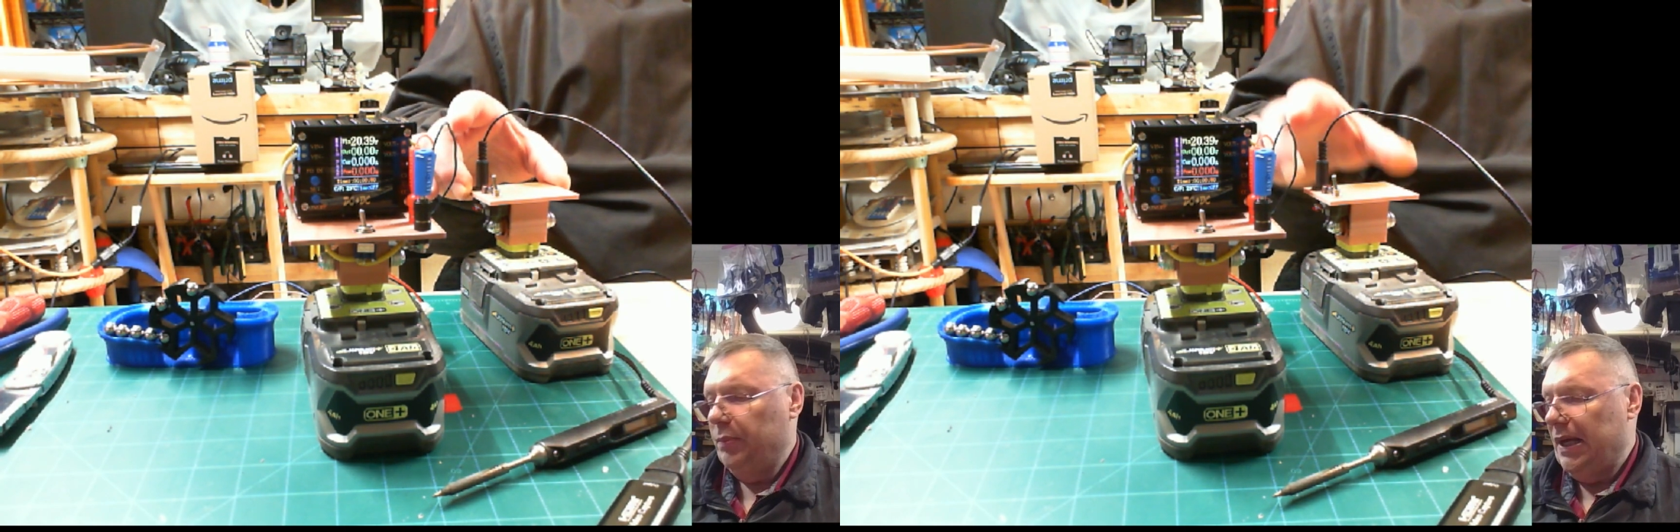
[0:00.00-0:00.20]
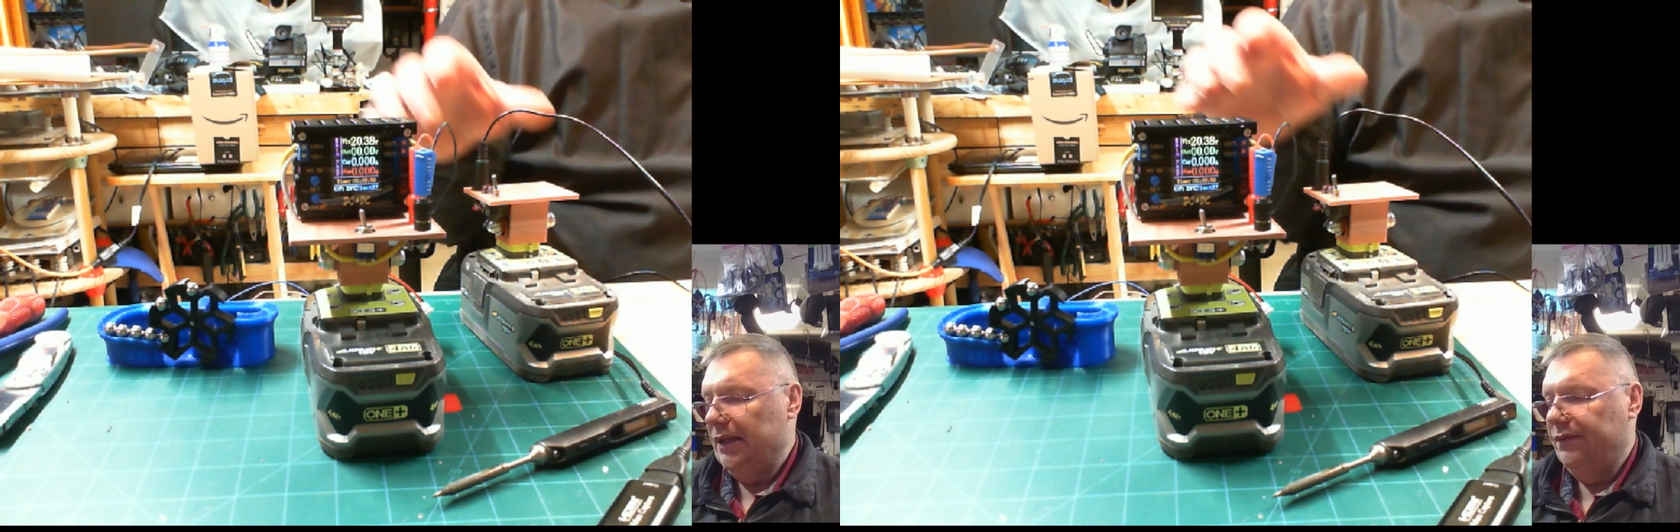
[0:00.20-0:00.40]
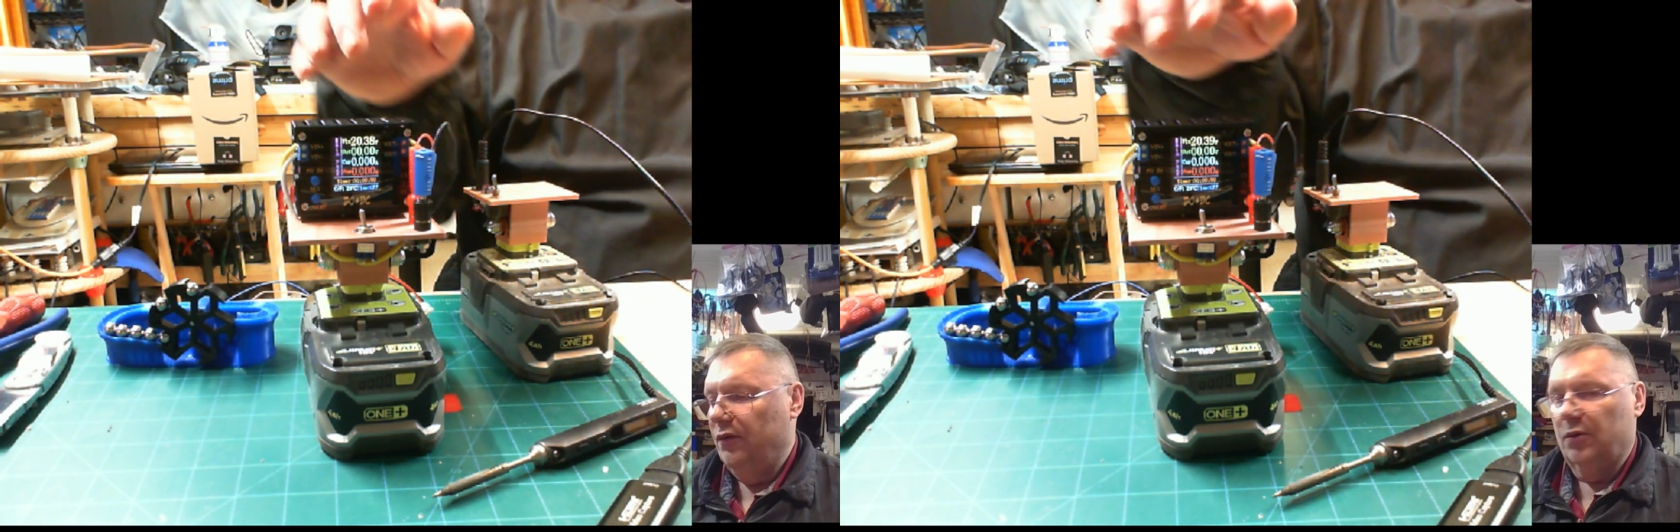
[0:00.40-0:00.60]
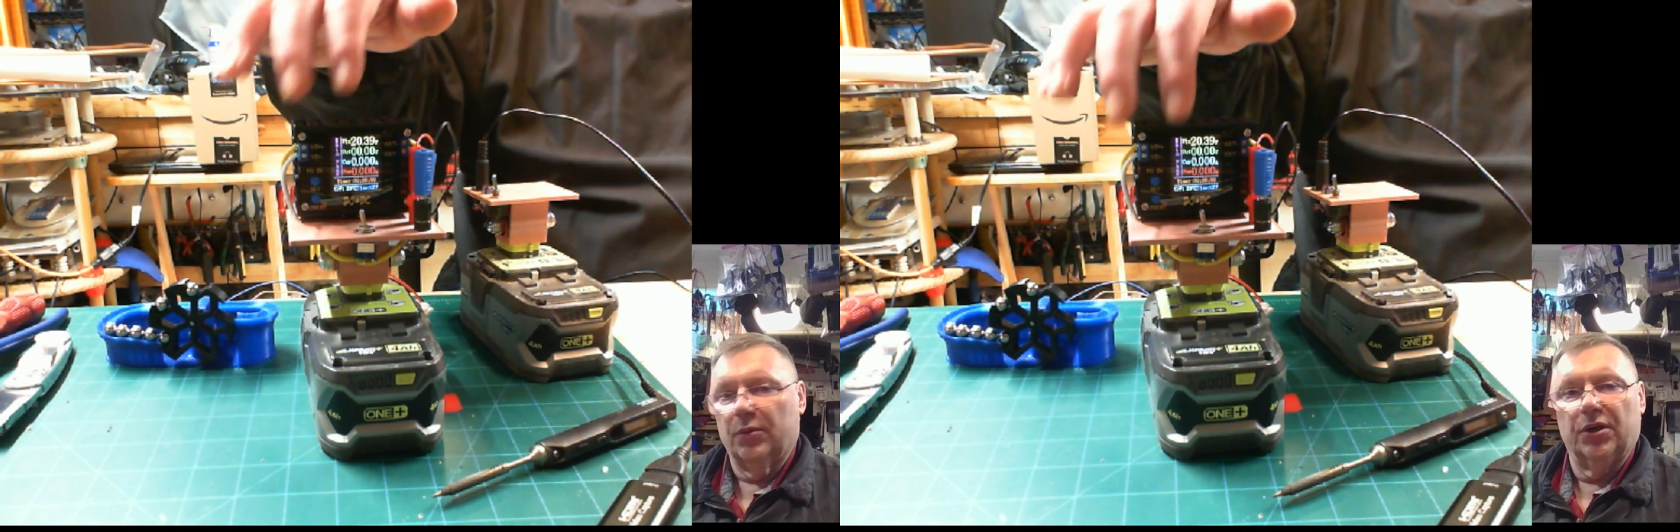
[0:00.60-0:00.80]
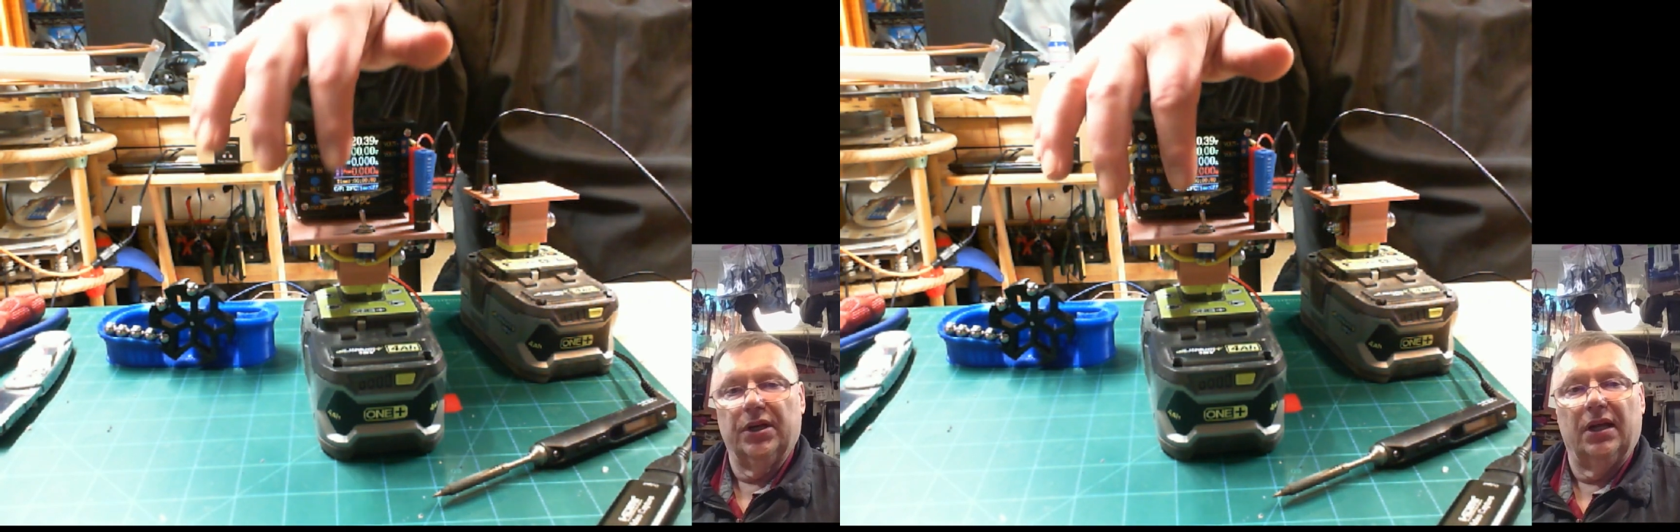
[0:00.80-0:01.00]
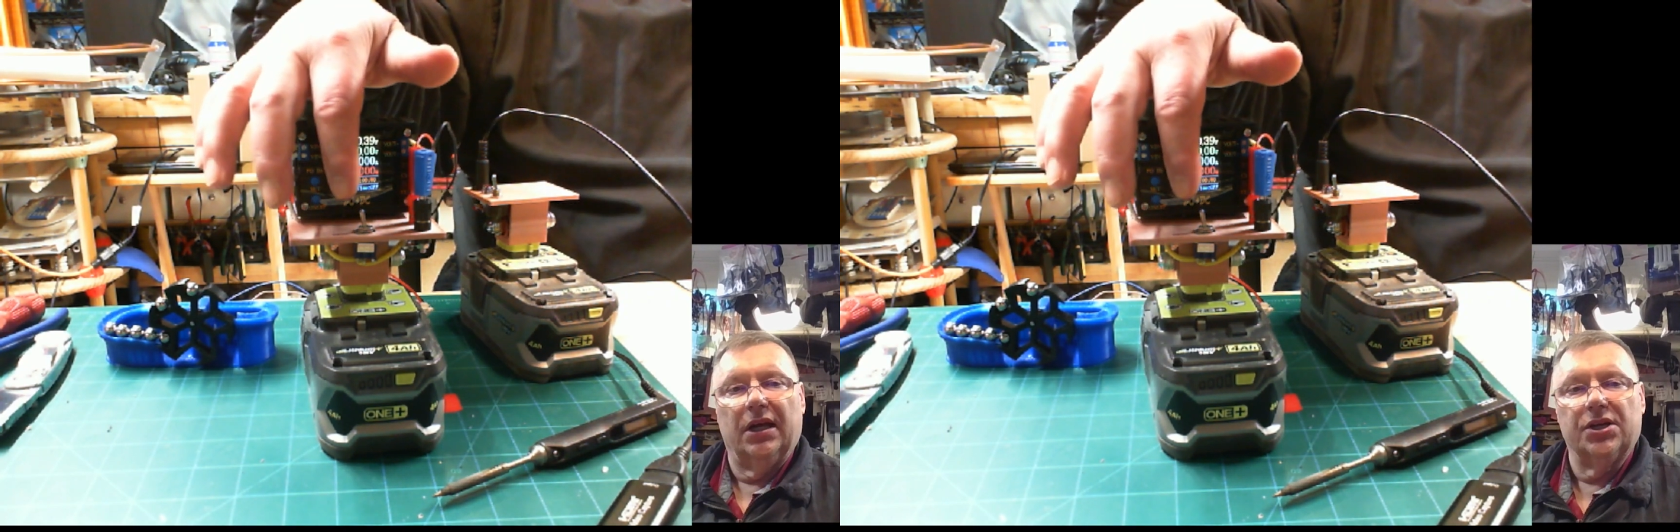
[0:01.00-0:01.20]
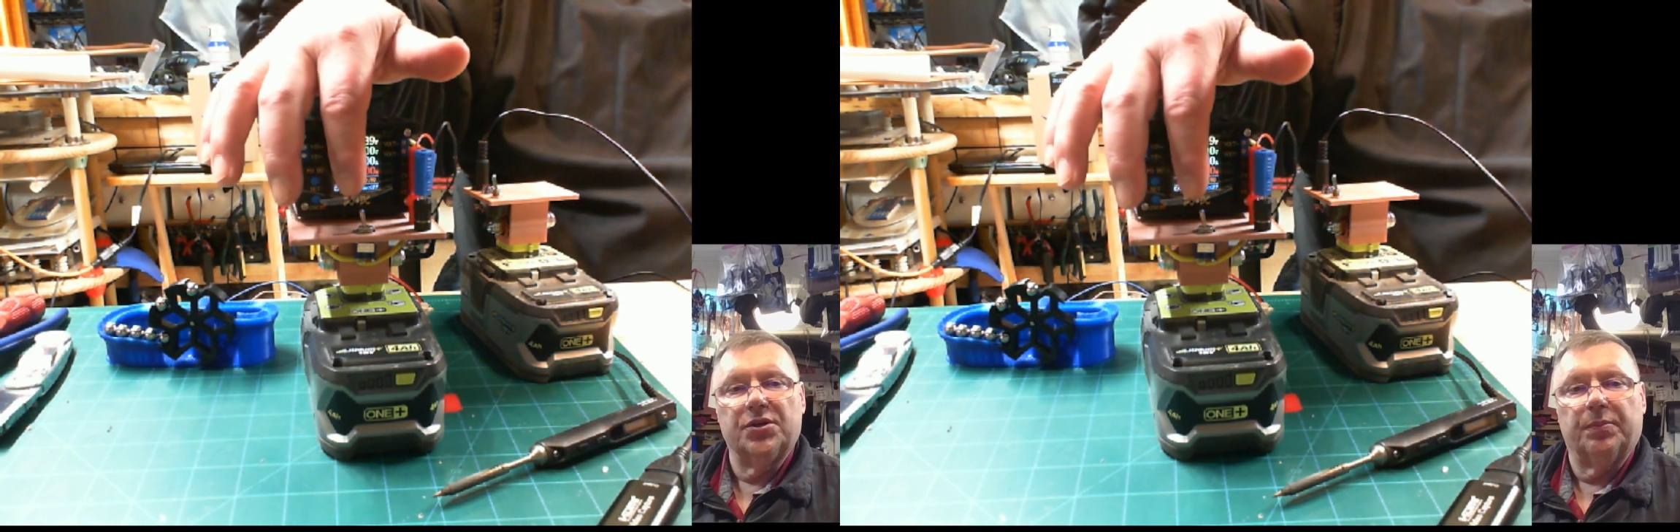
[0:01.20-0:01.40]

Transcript: platform or the larger